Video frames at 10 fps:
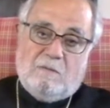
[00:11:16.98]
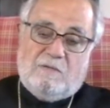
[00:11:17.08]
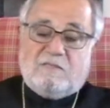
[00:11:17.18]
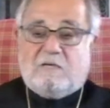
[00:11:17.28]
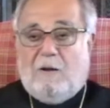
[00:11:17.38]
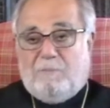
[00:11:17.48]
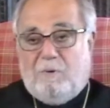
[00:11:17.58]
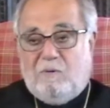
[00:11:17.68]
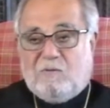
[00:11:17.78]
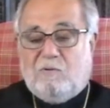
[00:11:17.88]
this
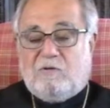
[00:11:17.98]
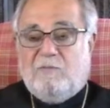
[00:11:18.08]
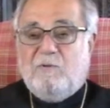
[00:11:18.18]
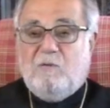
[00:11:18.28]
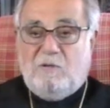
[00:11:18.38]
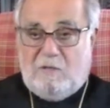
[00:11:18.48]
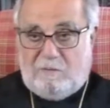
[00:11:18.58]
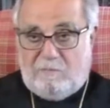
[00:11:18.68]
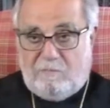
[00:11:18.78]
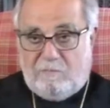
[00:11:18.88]
couple to communion.